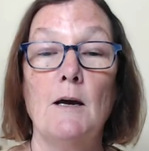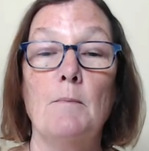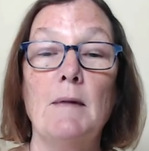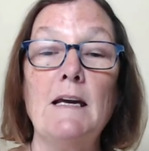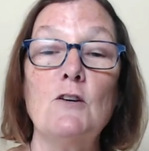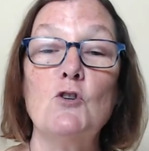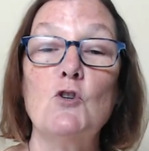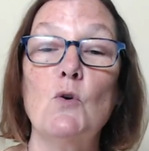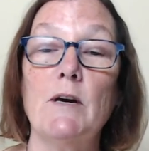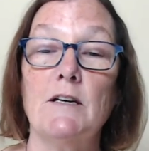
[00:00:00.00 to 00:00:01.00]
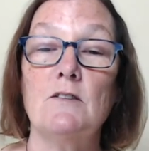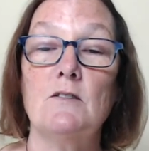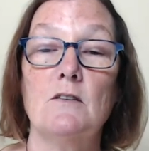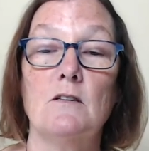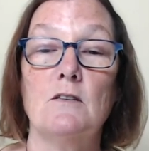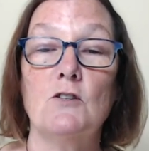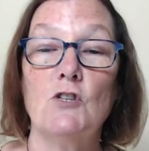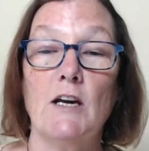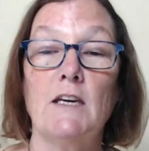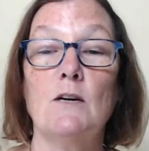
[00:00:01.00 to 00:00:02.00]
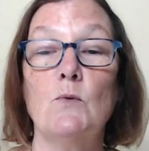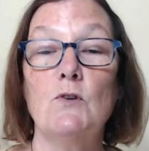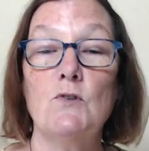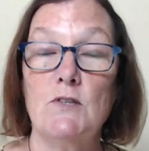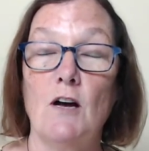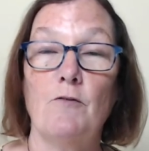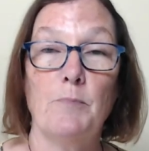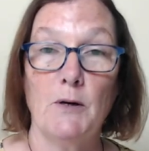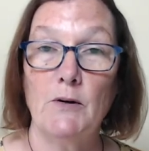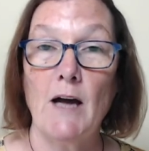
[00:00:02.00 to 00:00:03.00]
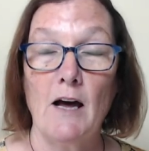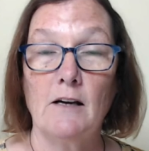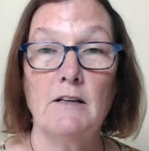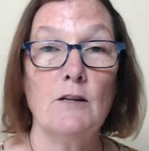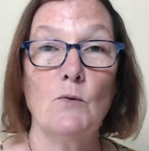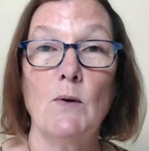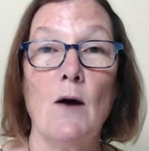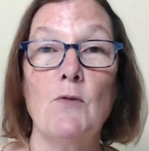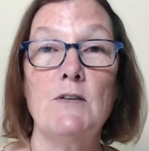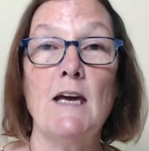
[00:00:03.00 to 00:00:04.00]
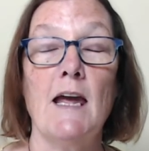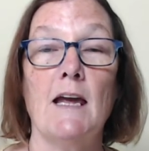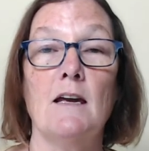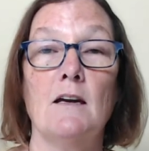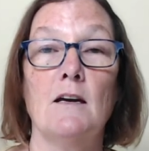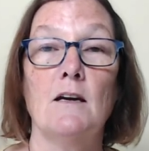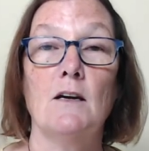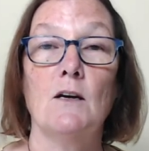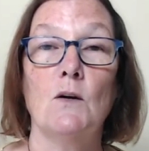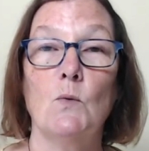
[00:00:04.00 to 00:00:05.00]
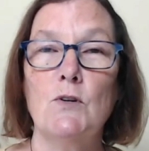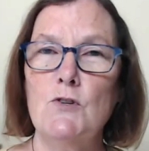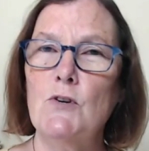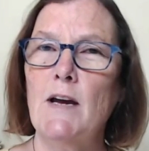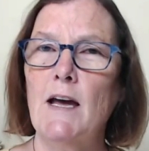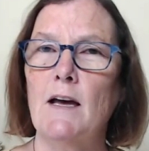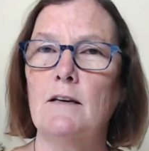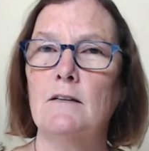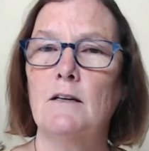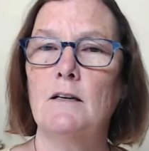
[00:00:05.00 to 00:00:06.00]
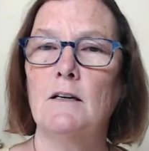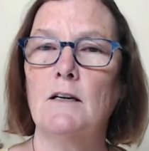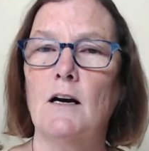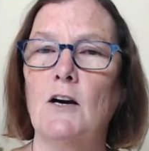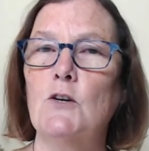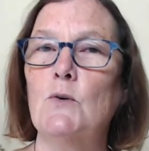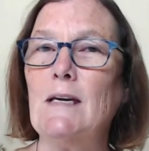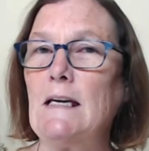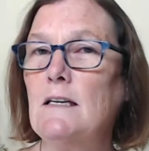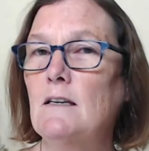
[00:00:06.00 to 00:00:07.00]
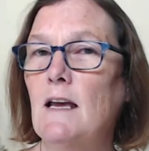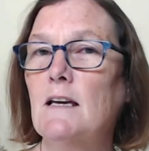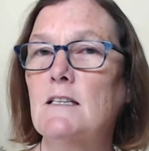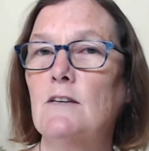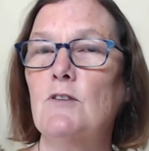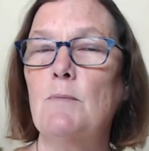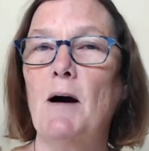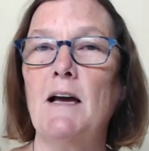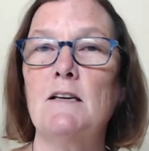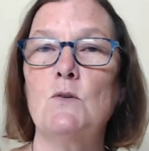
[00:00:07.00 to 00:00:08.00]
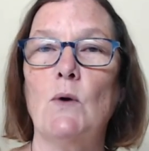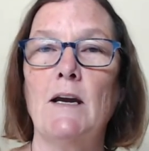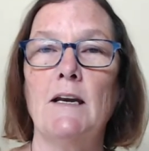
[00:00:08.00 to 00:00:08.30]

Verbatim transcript: Make a choice to check in with yourself periodically throughout the day. Where's your head? Are you in negativity bias right